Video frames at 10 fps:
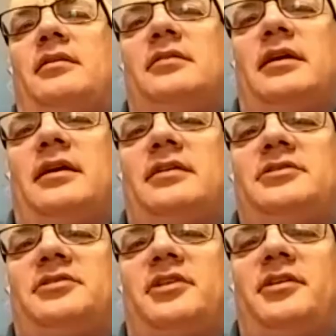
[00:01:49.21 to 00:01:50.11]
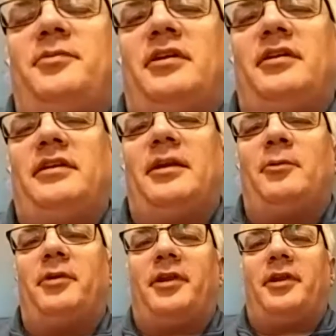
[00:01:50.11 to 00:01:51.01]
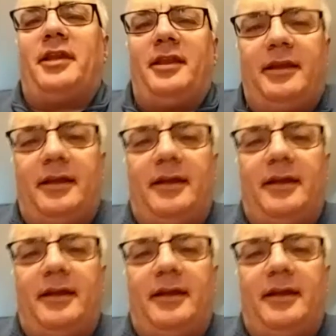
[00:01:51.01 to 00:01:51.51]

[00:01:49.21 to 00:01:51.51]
I started networking